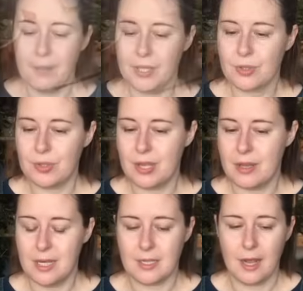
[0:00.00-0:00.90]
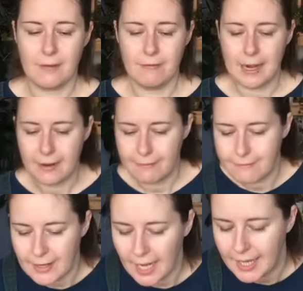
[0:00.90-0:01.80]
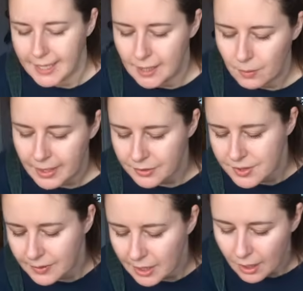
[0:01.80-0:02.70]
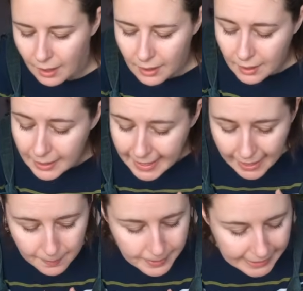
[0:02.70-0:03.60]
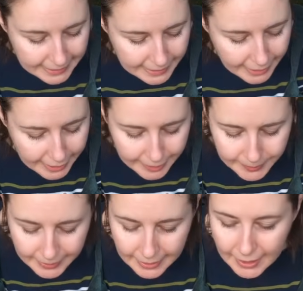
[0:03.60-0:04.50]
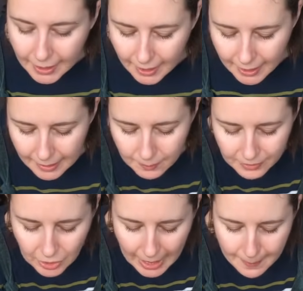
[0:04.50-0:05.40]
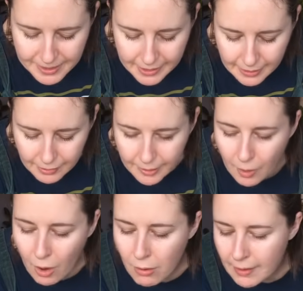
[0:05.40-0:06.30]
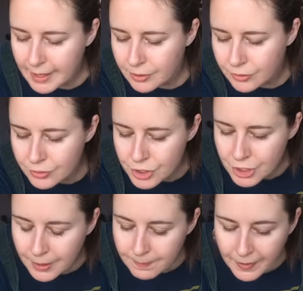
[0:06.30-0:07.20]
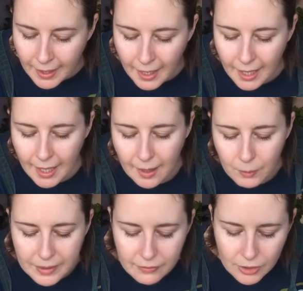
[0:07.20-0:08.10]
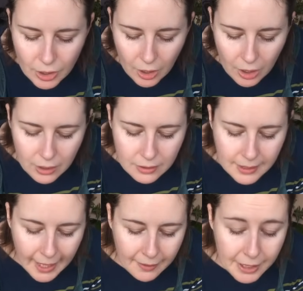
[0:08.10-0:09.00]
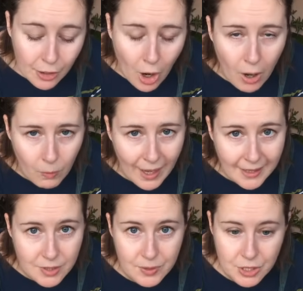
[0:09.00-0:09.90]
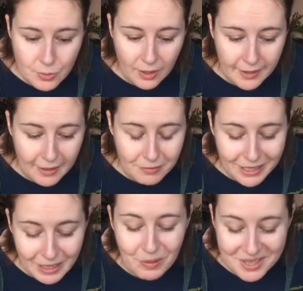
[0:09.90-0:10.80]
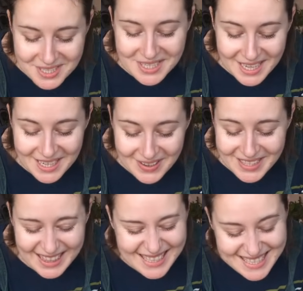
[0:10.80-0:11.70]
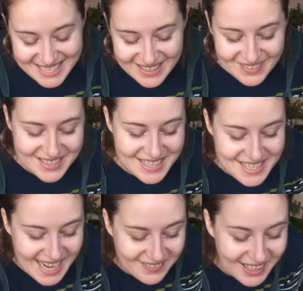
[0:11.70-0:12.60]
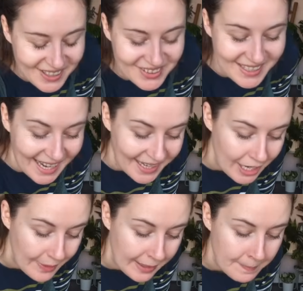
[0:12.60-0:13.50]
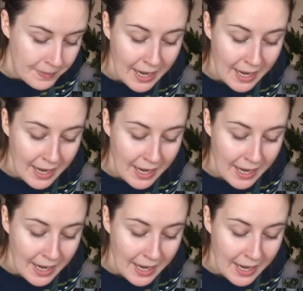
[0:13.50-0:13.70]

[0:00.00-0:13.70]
But there's also things like Ring of Fire. What else have we got? Early Jalapeño. Uh, we've got Habanero Orange. Uh, we've got Hungarian Hot Wax, which is one that I really wanted to get going last year, and it was a shame that I couldn't get going.